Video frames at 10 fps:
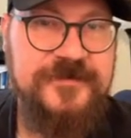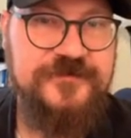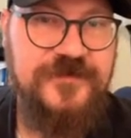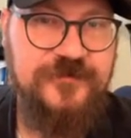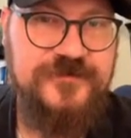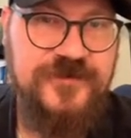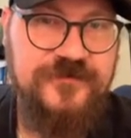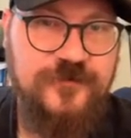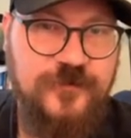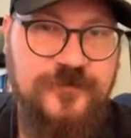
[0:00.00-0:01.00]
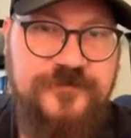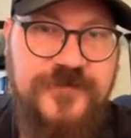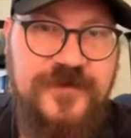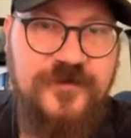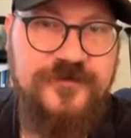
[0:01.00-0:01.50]
So that was kind of cool.
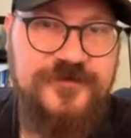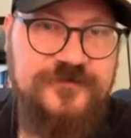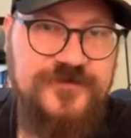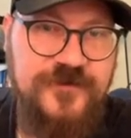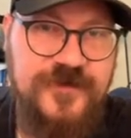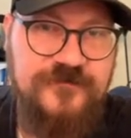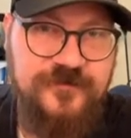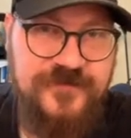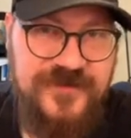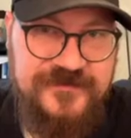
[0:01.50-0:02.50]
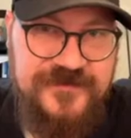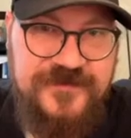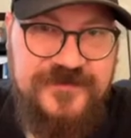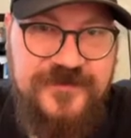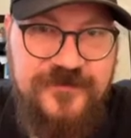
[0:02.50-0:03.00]
I also don't have a
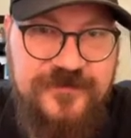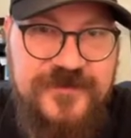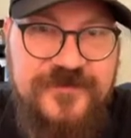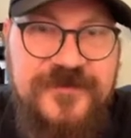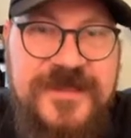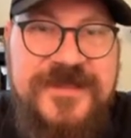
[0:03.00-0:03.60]
Blaziken up there,